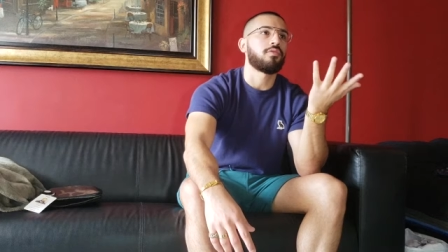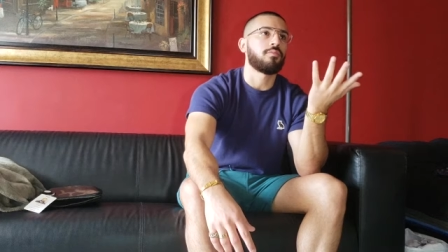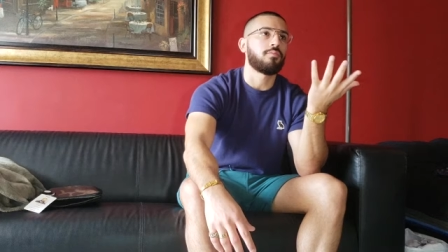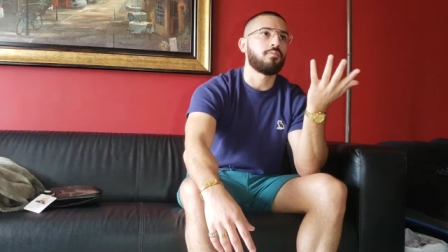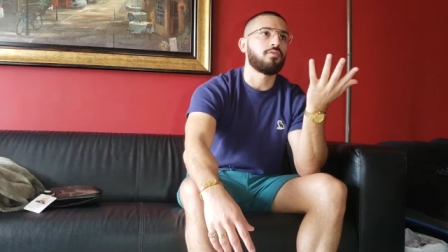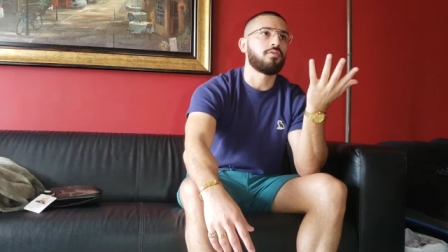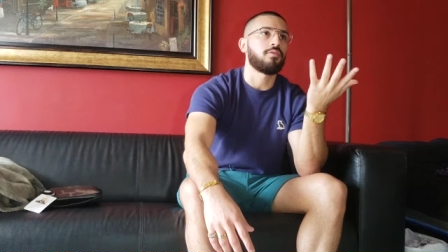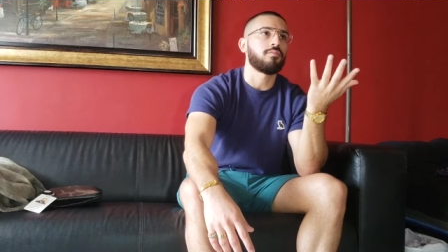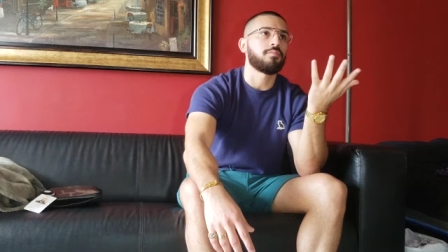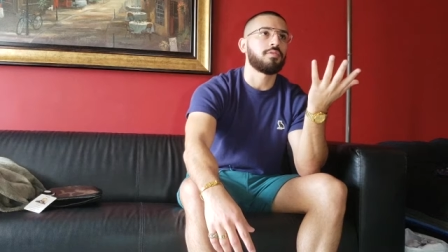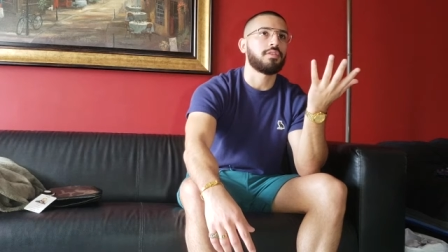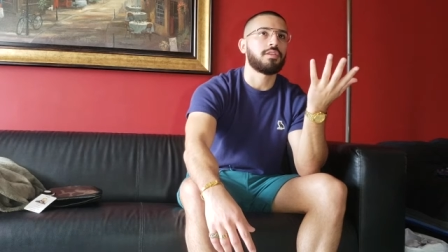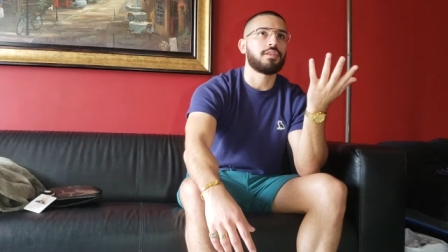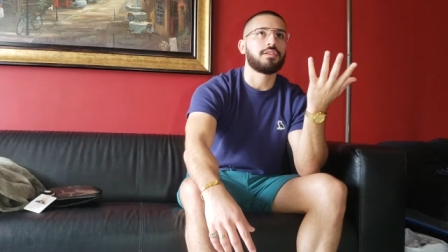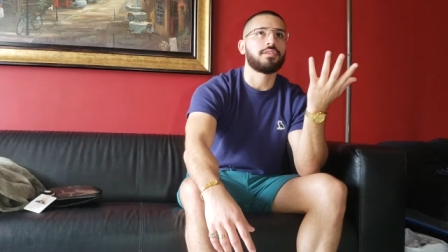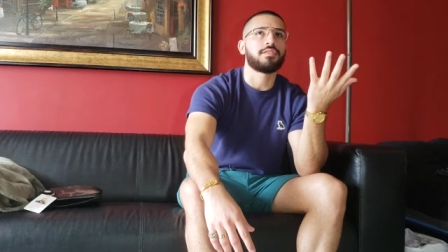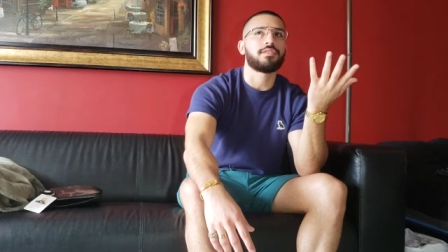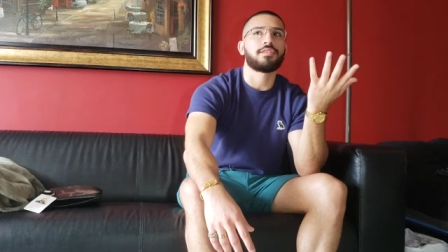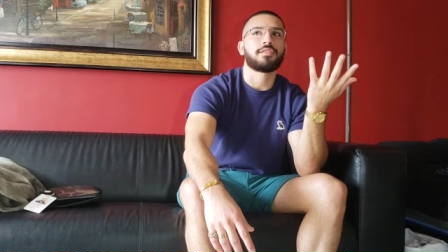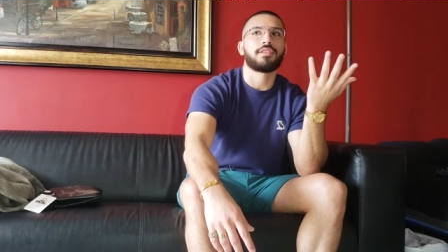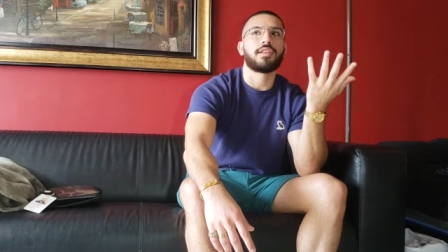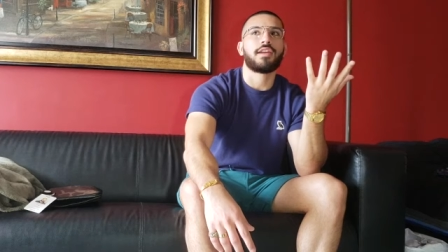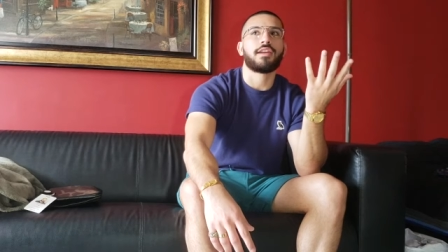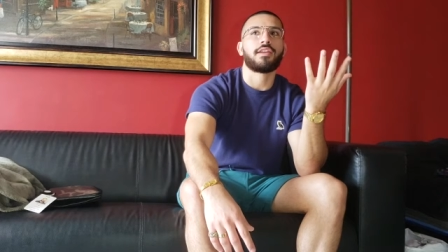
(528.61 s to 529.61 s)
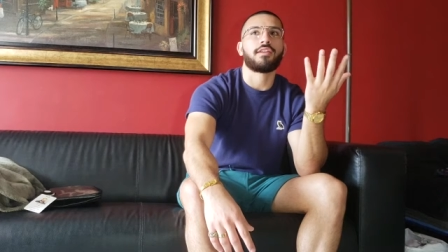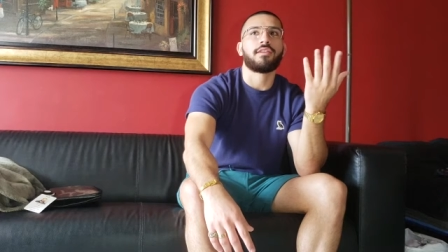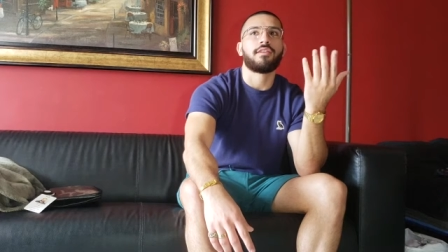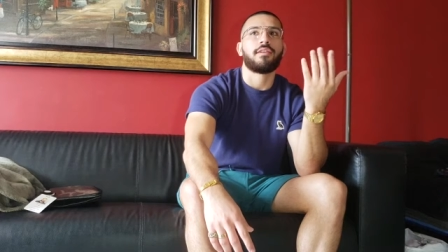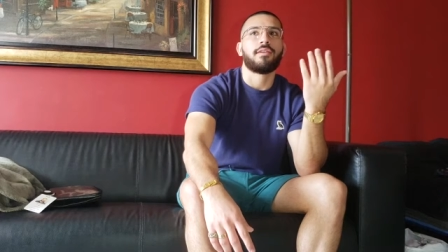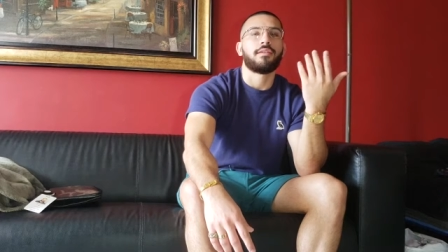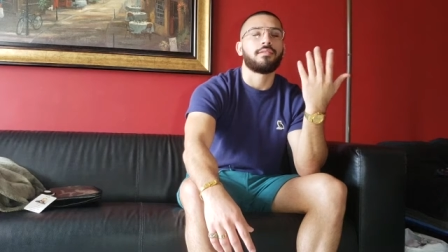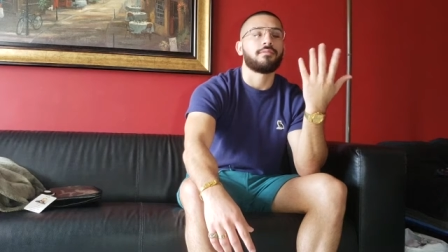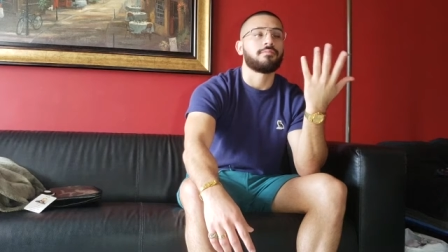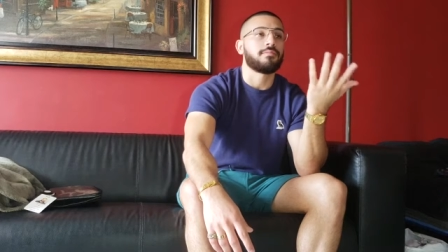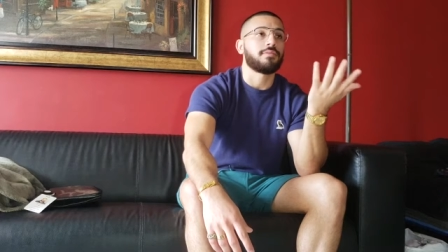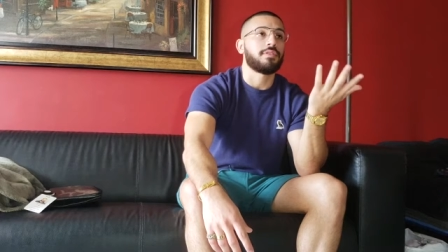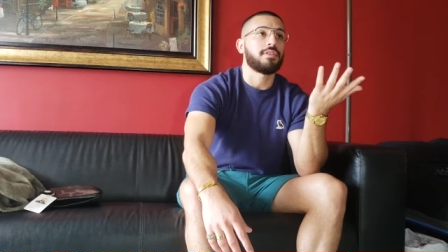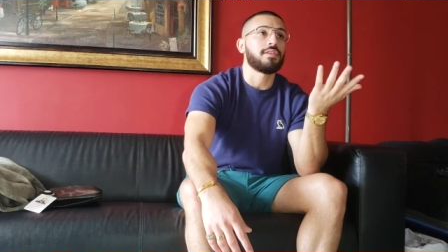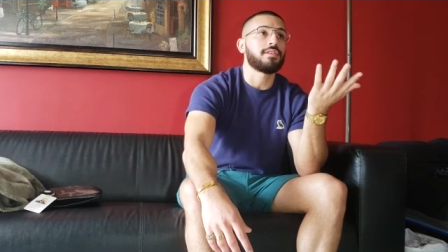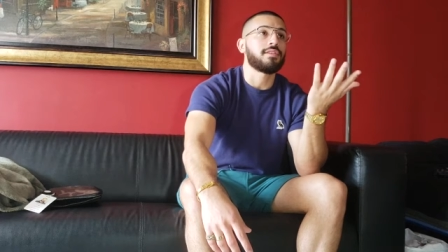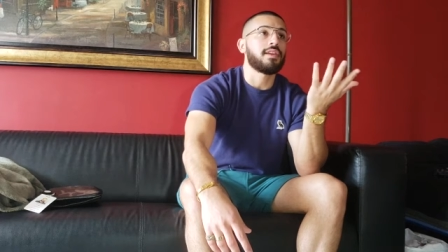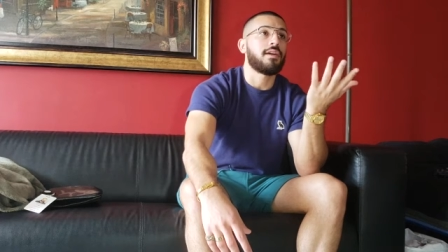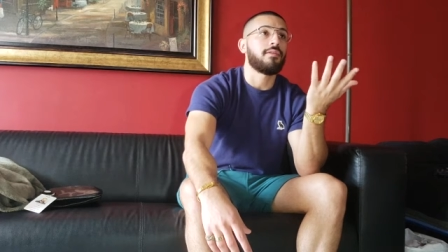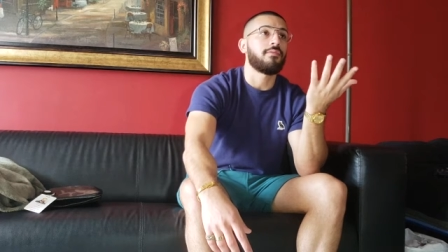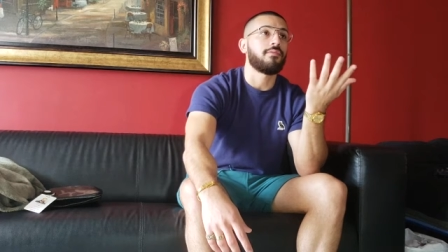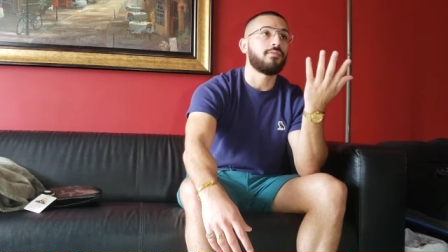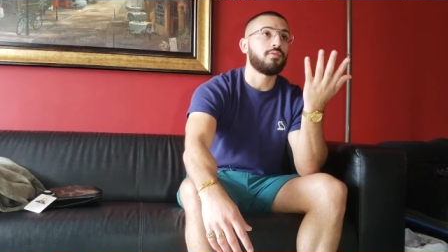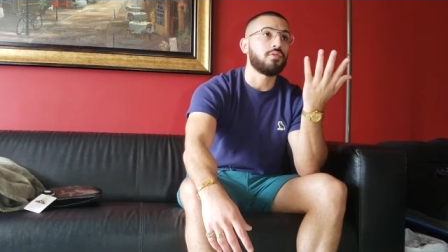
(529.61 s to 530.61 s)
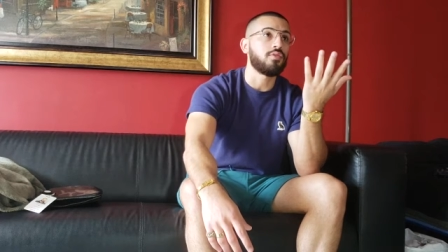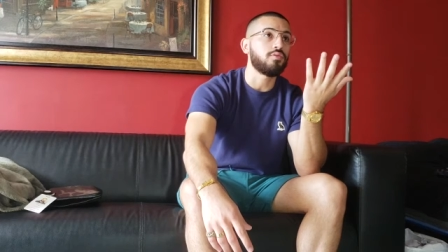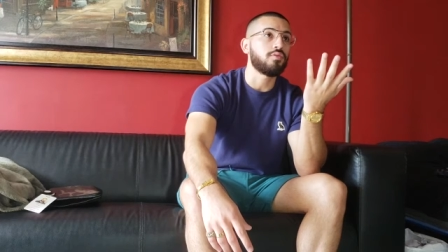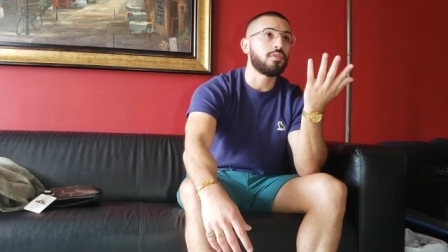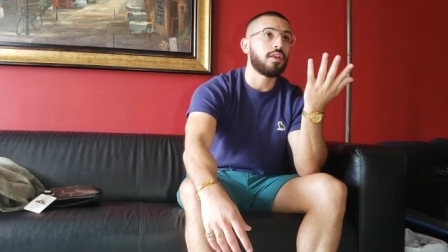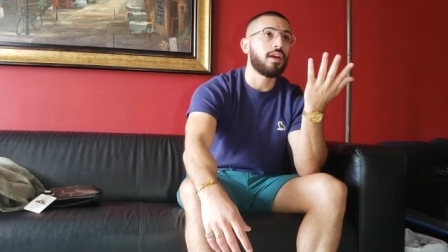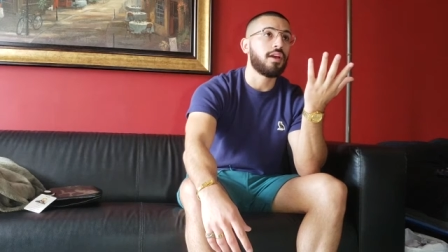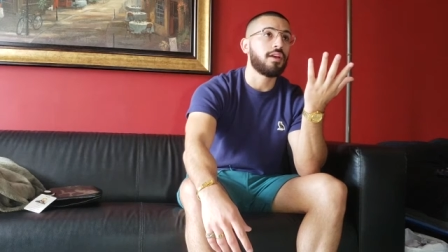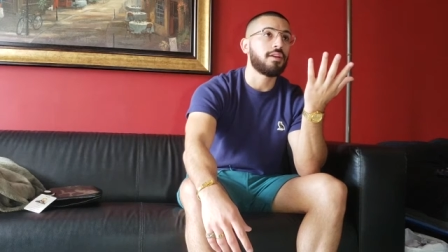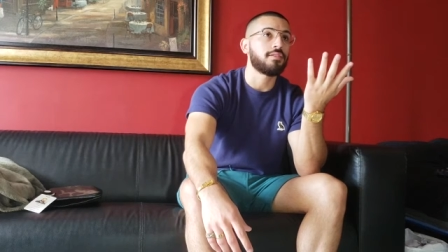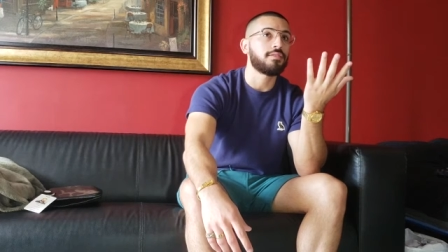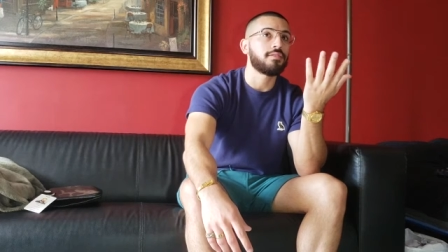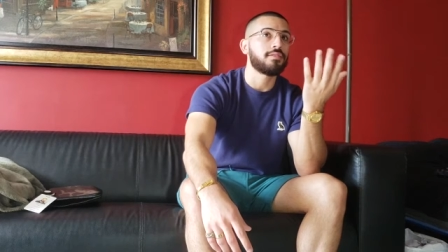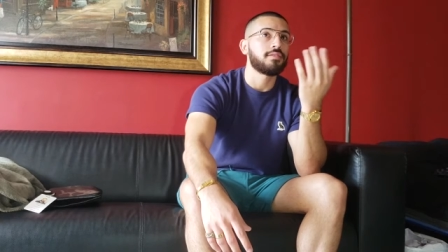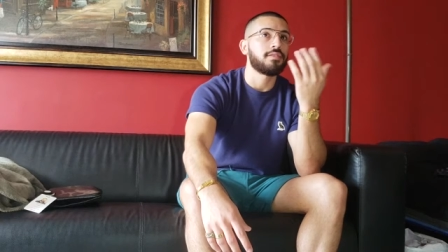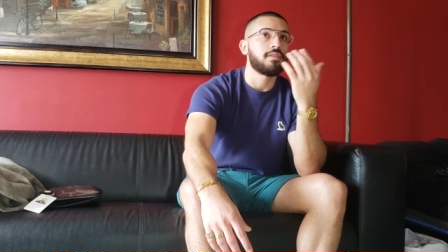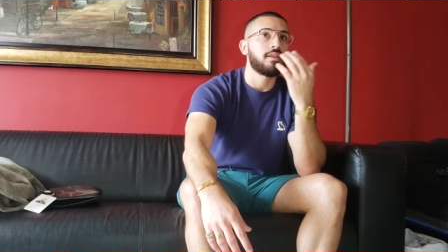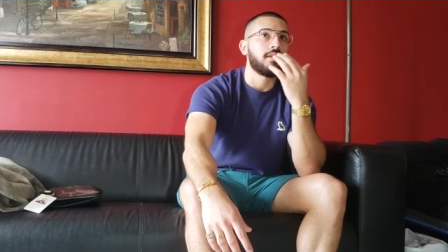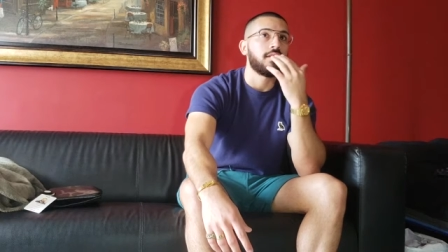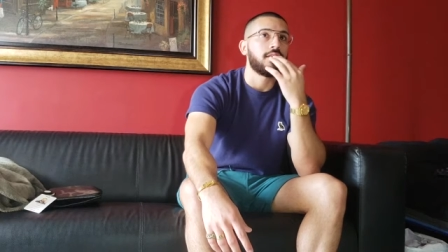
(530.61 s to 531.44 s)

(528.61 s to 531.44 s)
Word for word: and more because it's like this how I'm viewed as